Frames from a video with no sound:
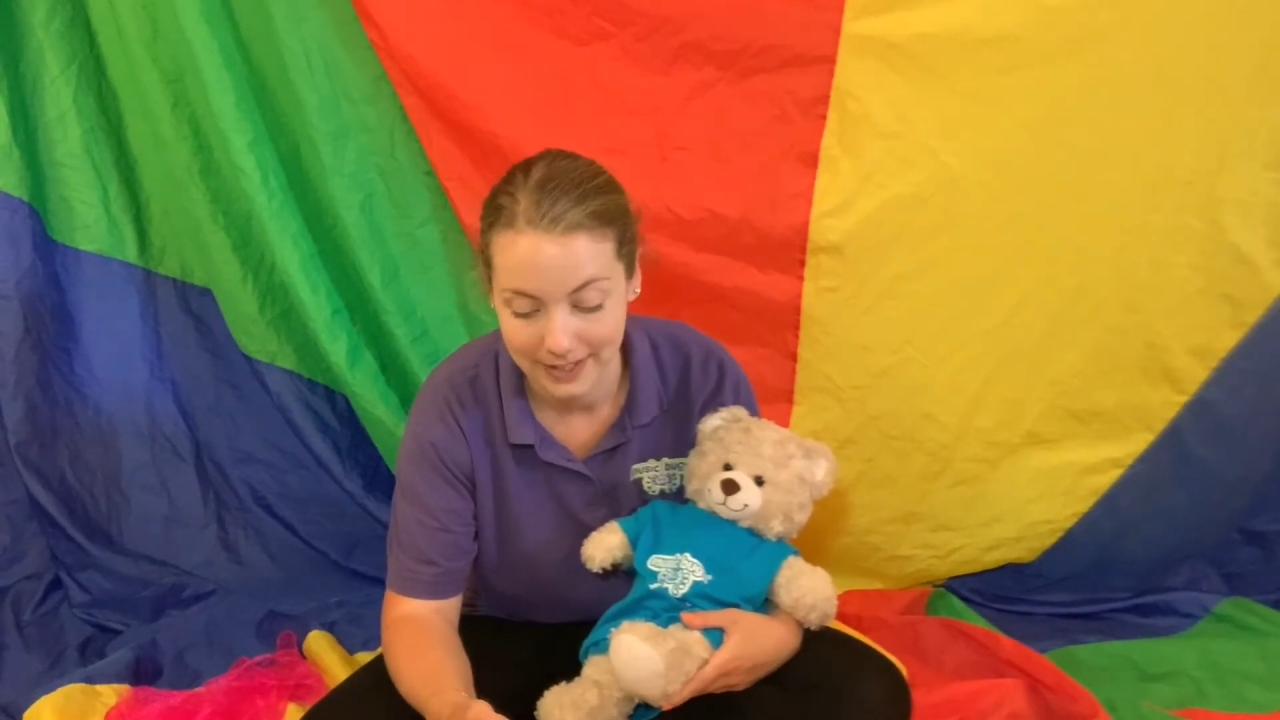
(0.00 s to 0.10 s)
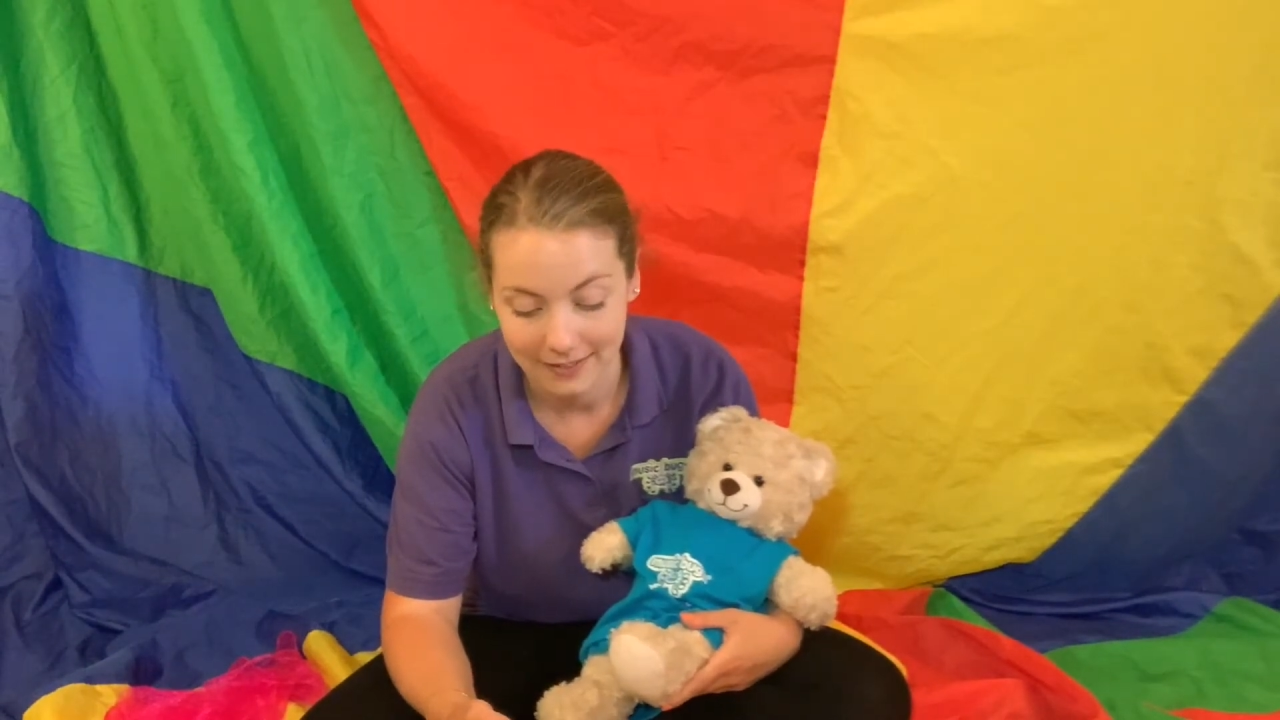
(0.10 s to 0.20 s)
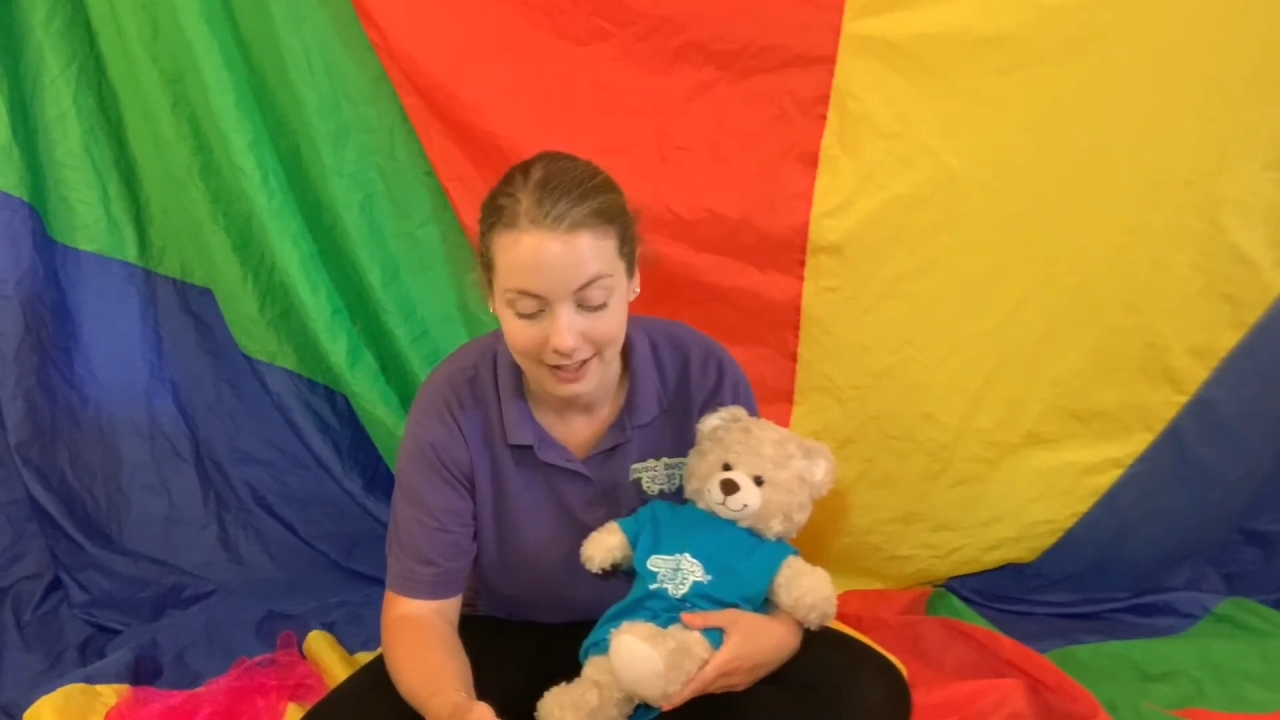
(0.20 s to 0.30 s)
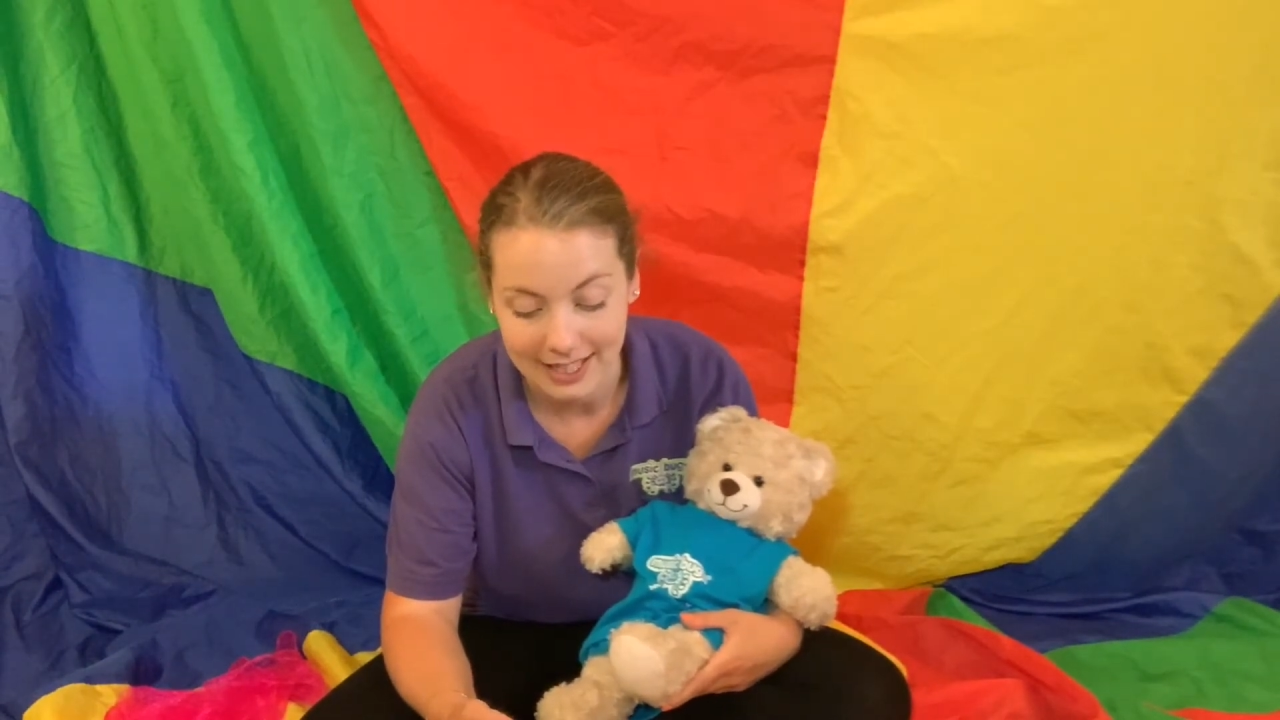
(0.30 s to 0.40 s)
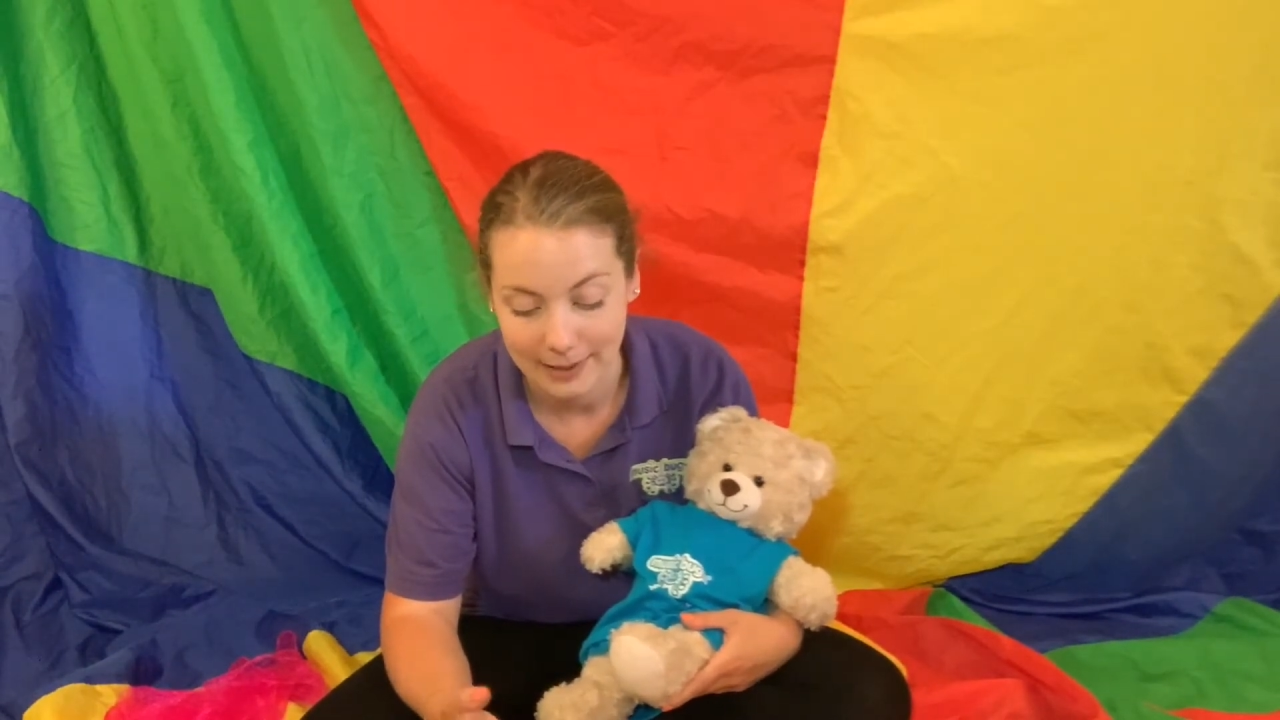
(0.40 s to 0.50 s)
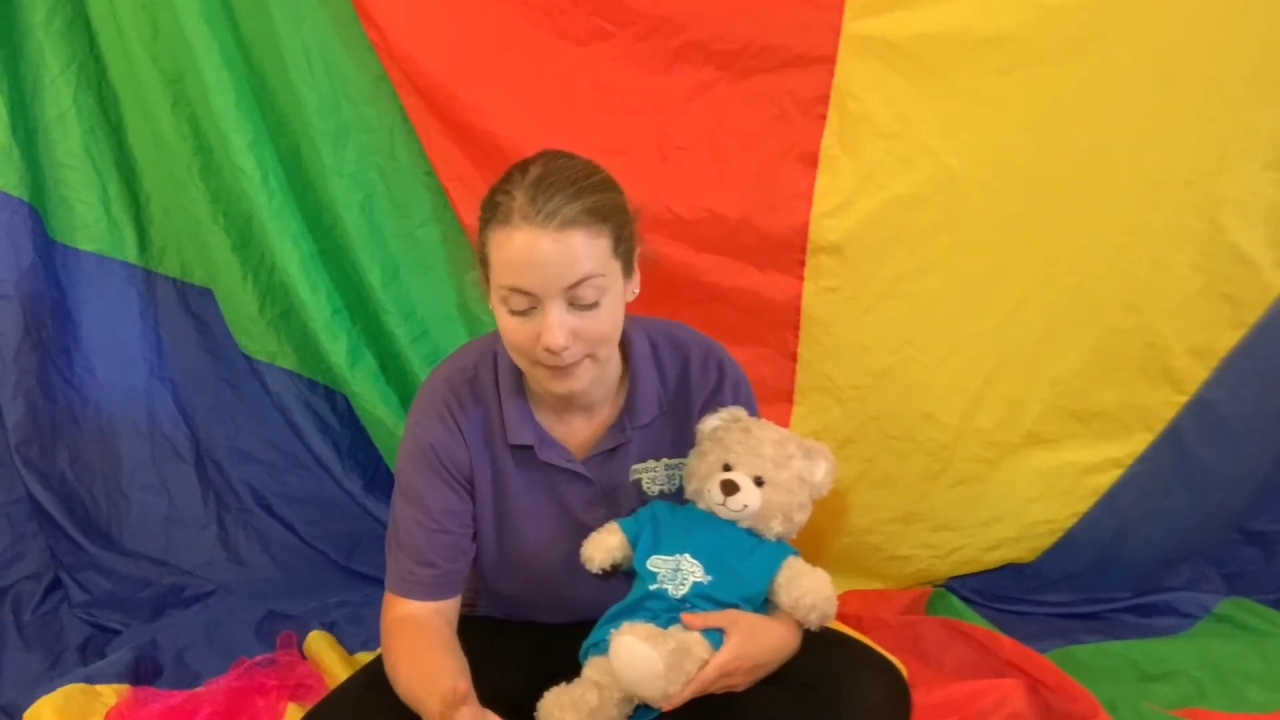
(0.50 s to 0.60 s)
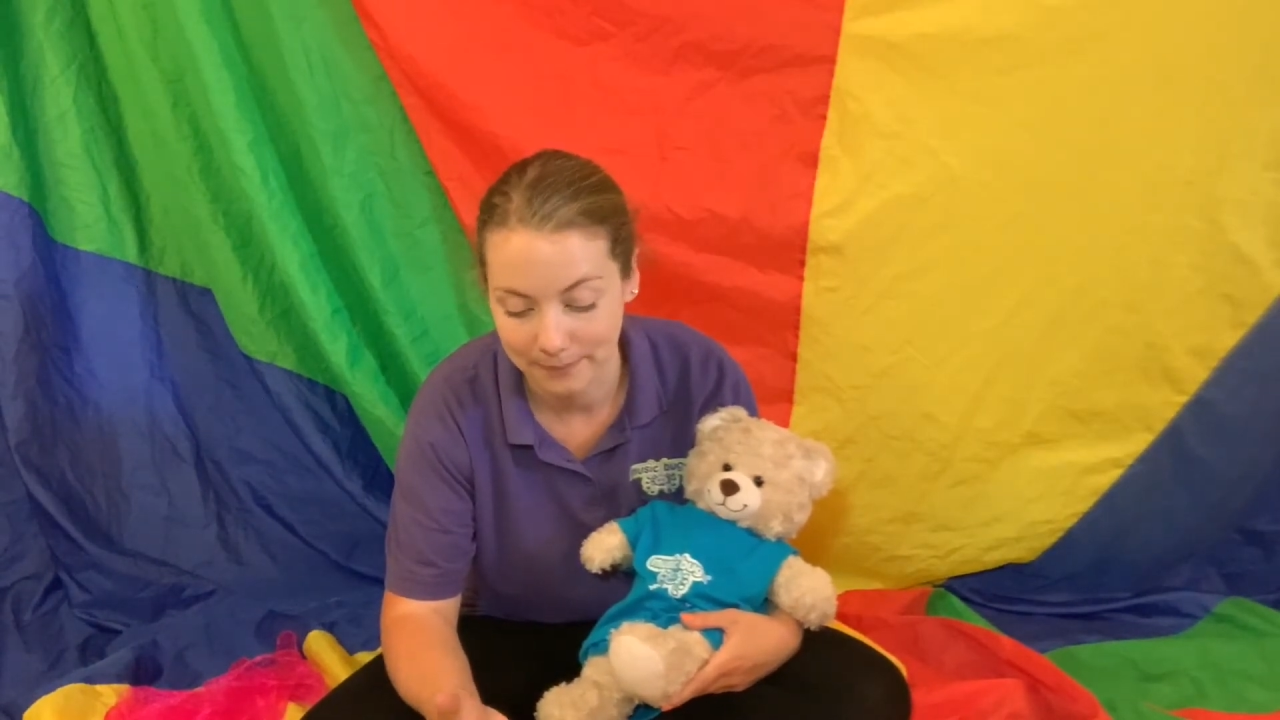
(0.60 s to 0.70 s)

You ready?